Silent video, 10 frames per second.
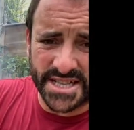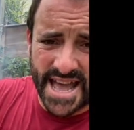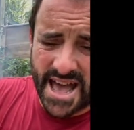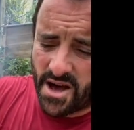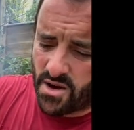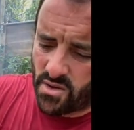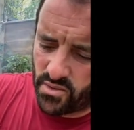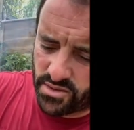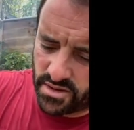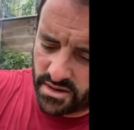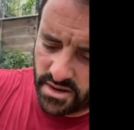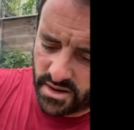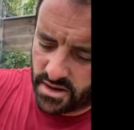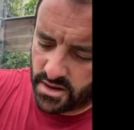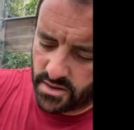down.
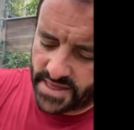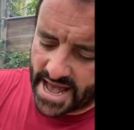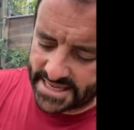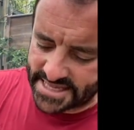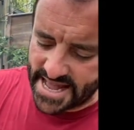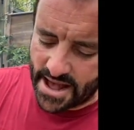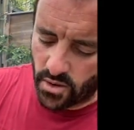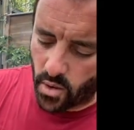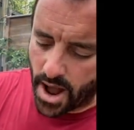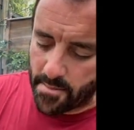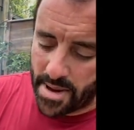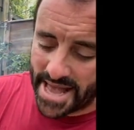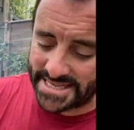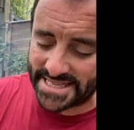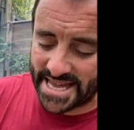That is now quite
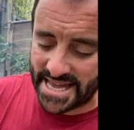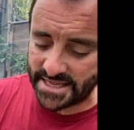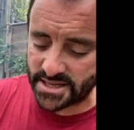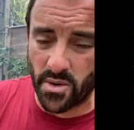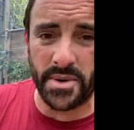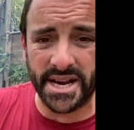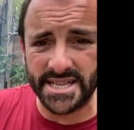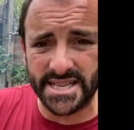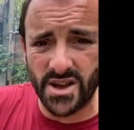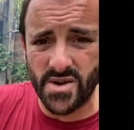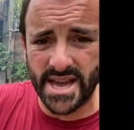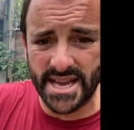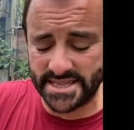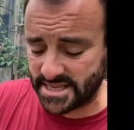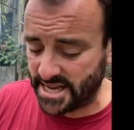pasty. So what we're going to do
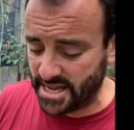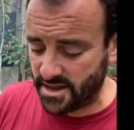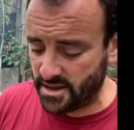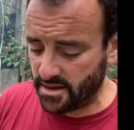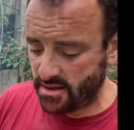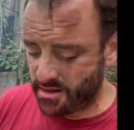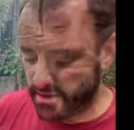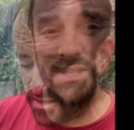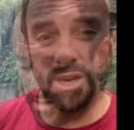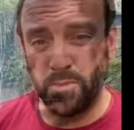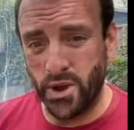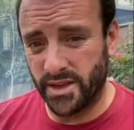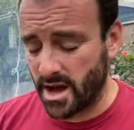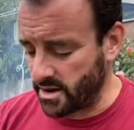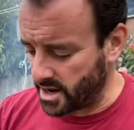is just going to put in
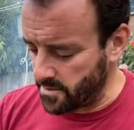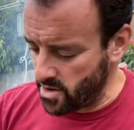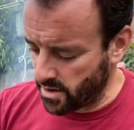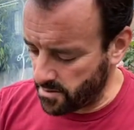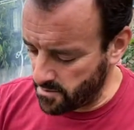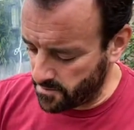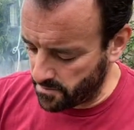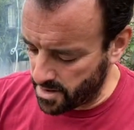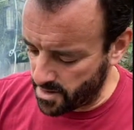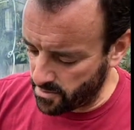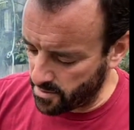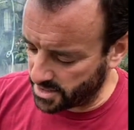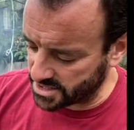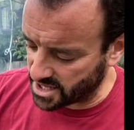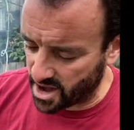the coconut milk, but probably
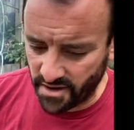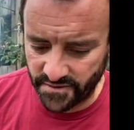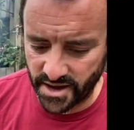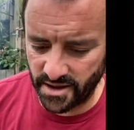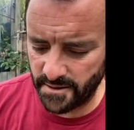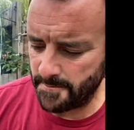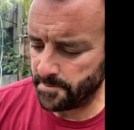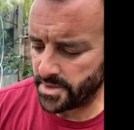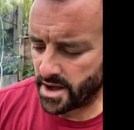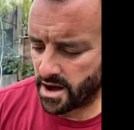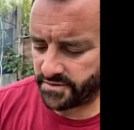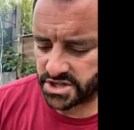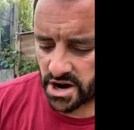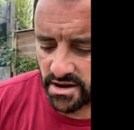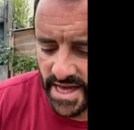just half a
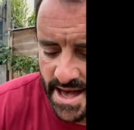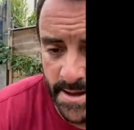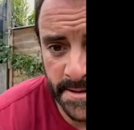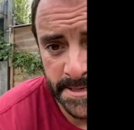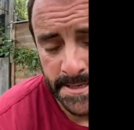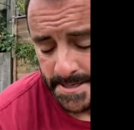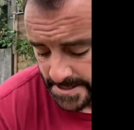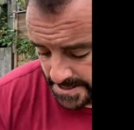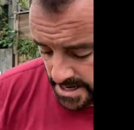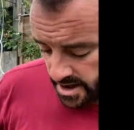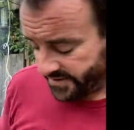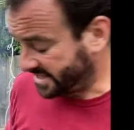jar of that, half a